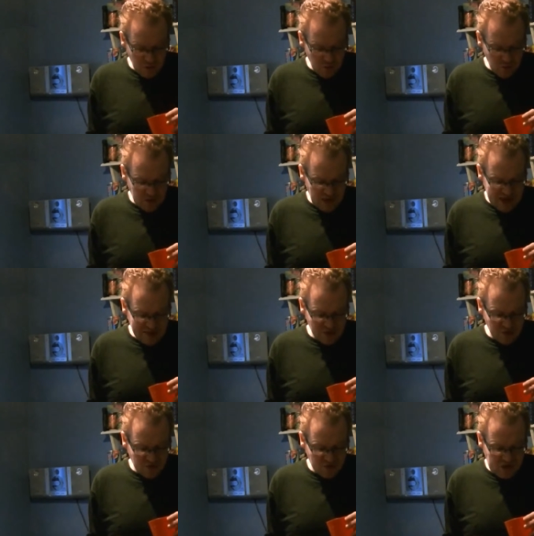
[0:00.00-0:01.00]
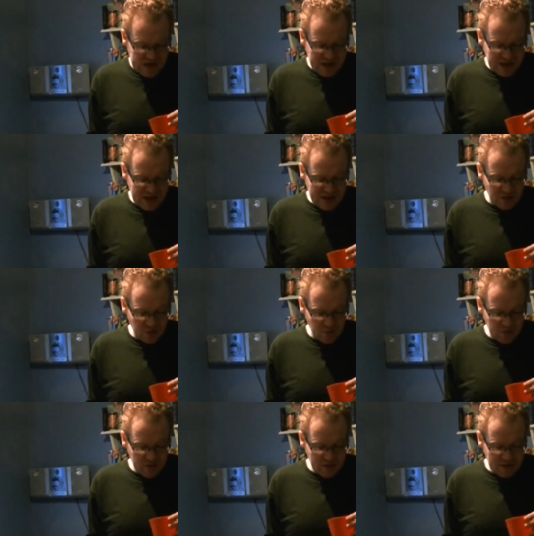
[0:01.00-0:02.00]
Oh, that is green. That is
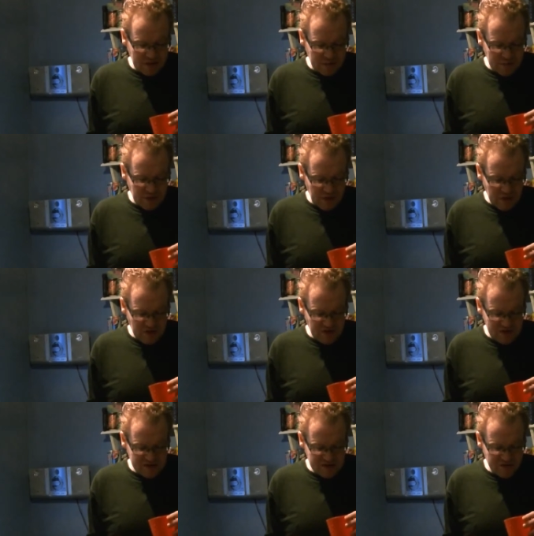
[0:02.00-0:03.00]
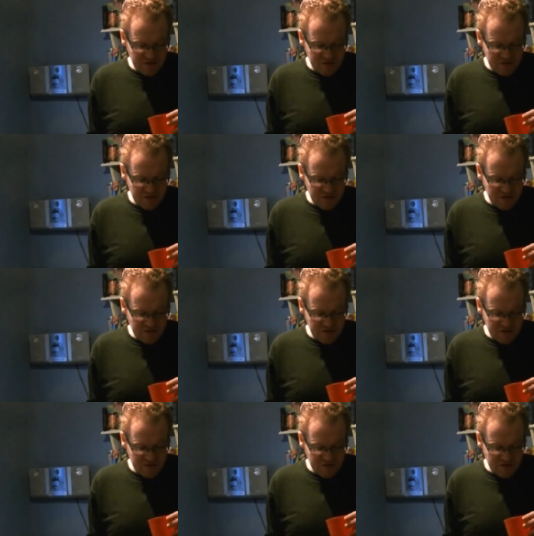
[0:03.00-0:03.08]
contrast to the